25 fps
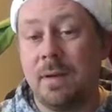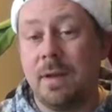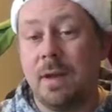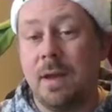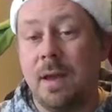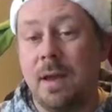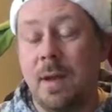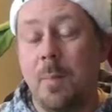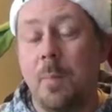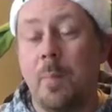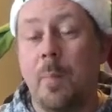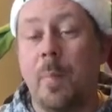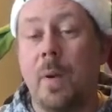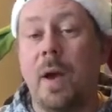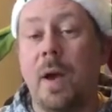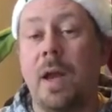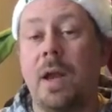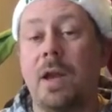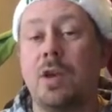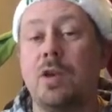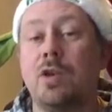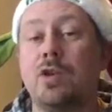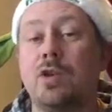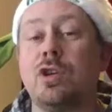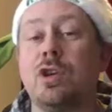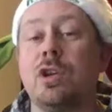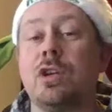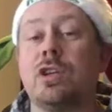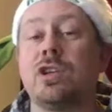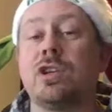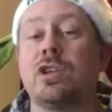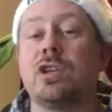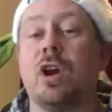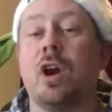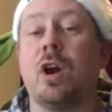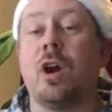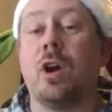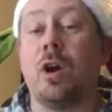Because Santa, you can
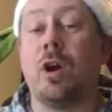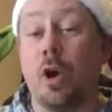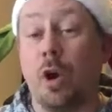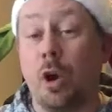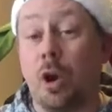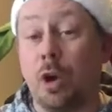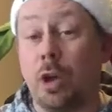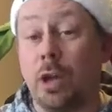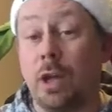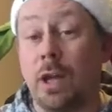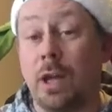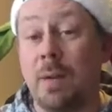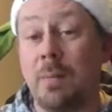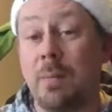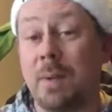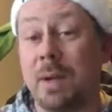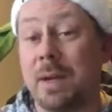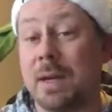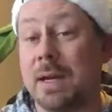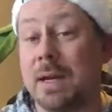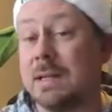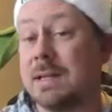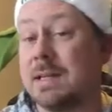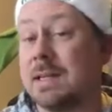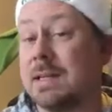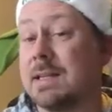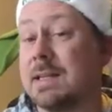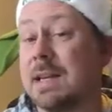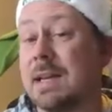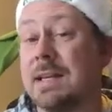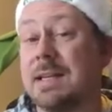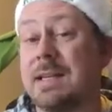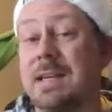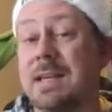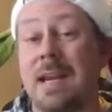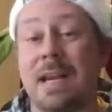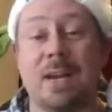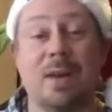start early because it's
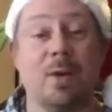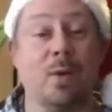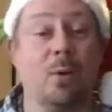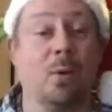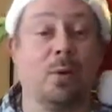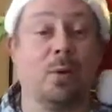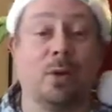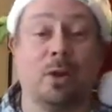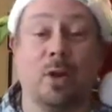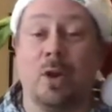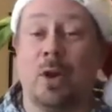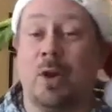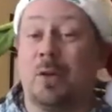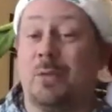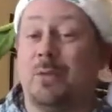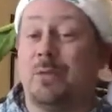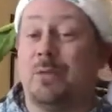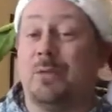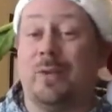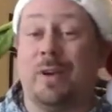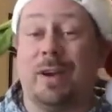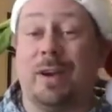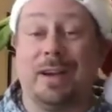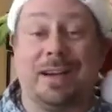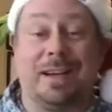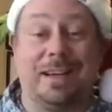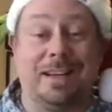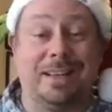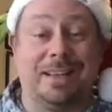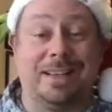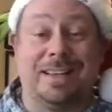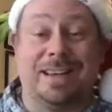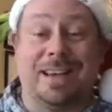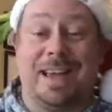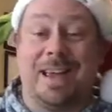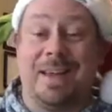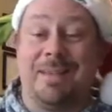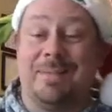gonna take you a long fucking
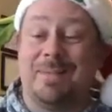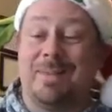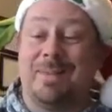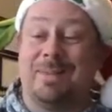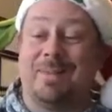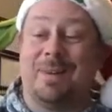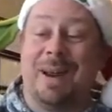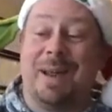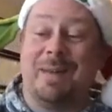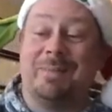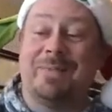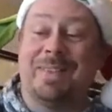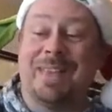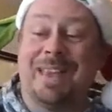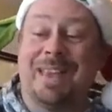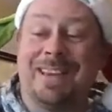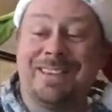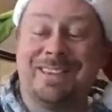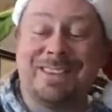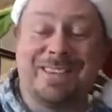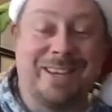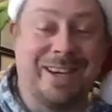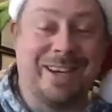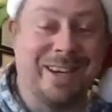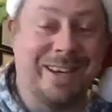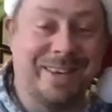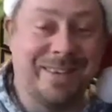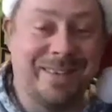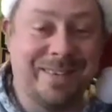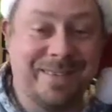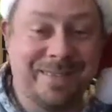time to wrap that shit.